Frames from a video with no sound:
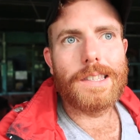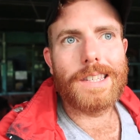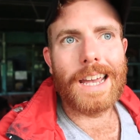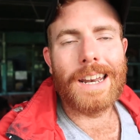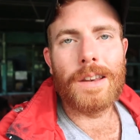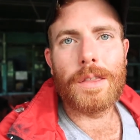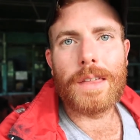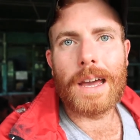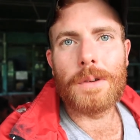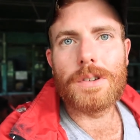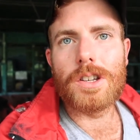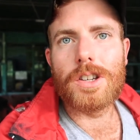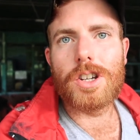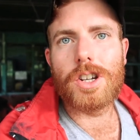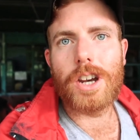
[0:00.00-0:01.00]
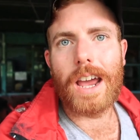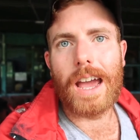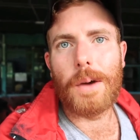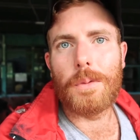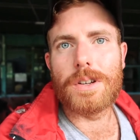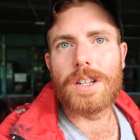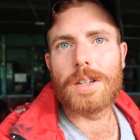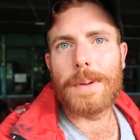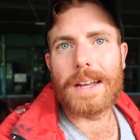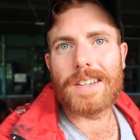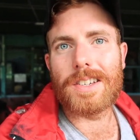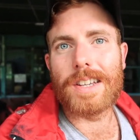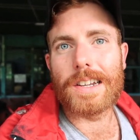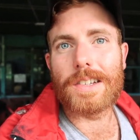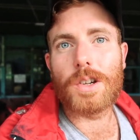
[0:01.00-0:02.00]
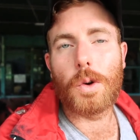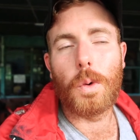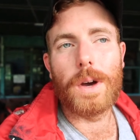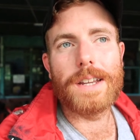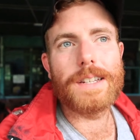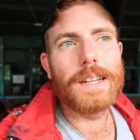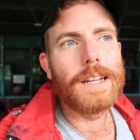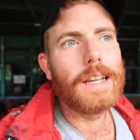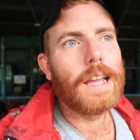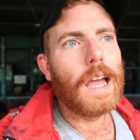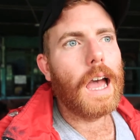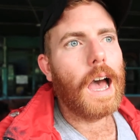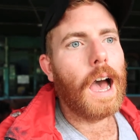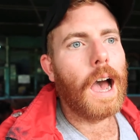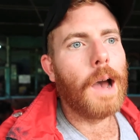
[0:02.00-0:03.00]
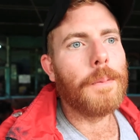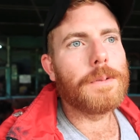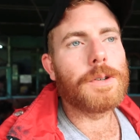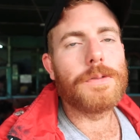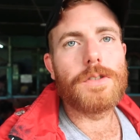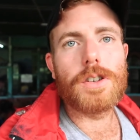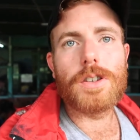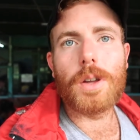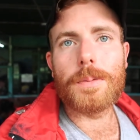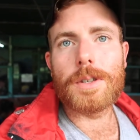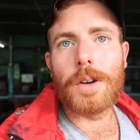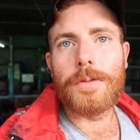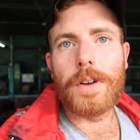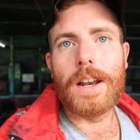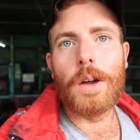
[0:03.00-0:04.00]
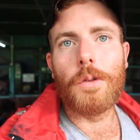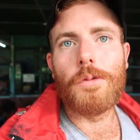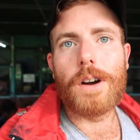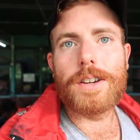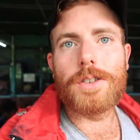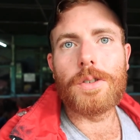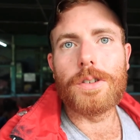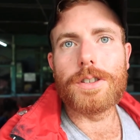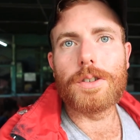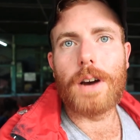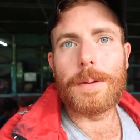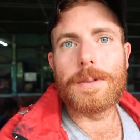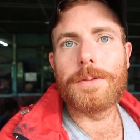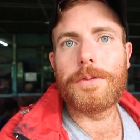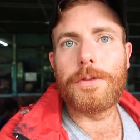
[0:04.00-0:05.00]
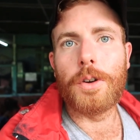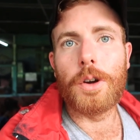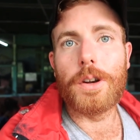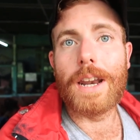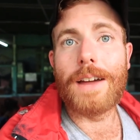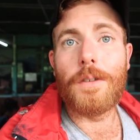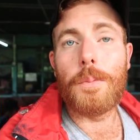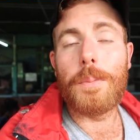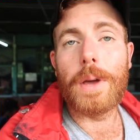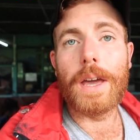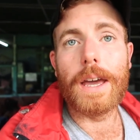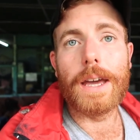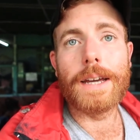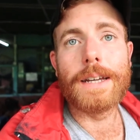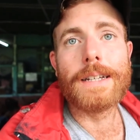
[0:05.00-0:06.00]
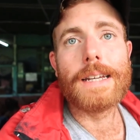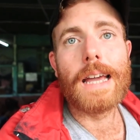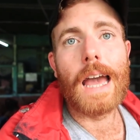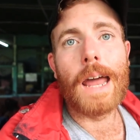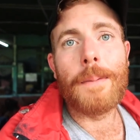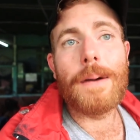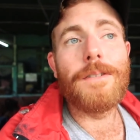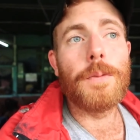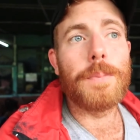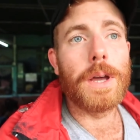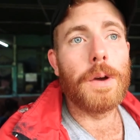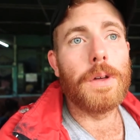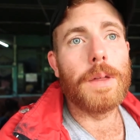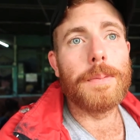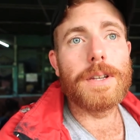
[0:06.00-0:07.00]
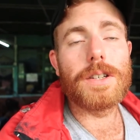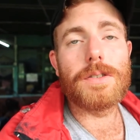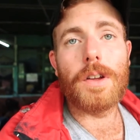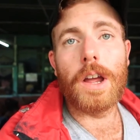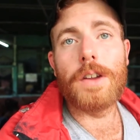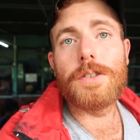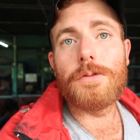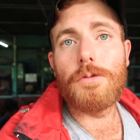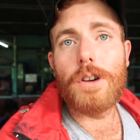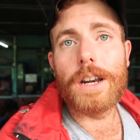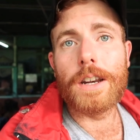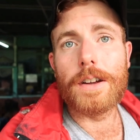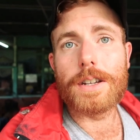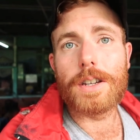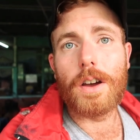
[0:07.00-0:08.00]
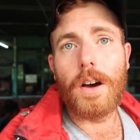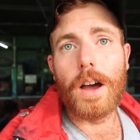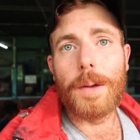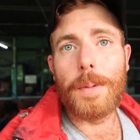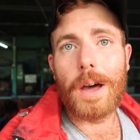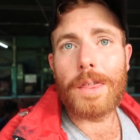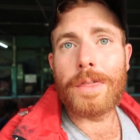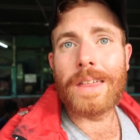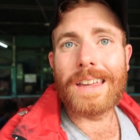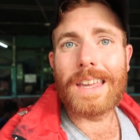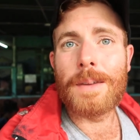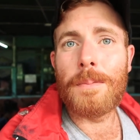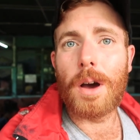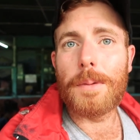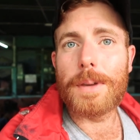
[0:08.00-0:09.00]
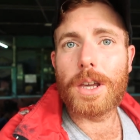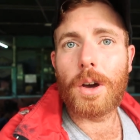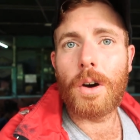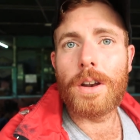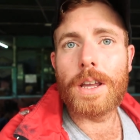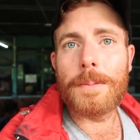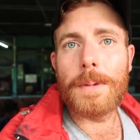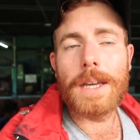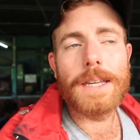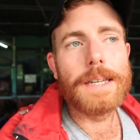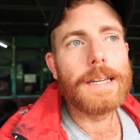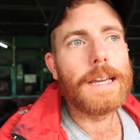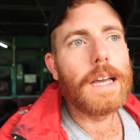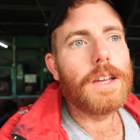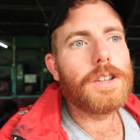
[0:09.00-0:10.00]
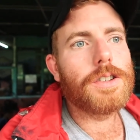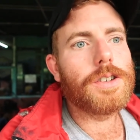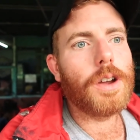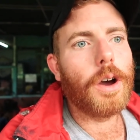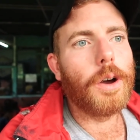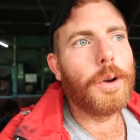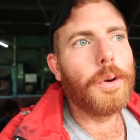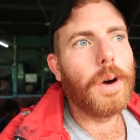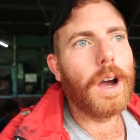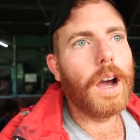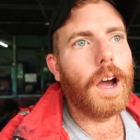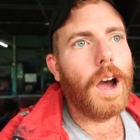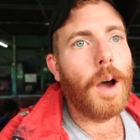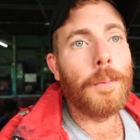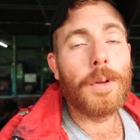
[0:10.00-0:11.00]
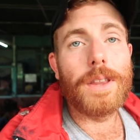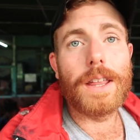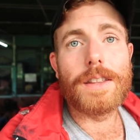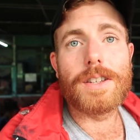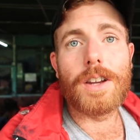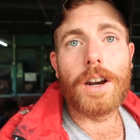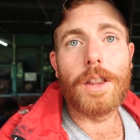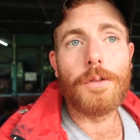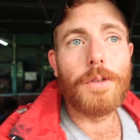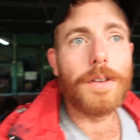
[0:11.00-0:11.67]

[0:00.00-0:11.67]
10,000 kyat, which is about 6 quid. So we've just stopped off at a little restaurant to grab some food and have a beer, and I'm having a beer with him. He's a really nice guy, but I think he might be conning me. So I'm on the other side of the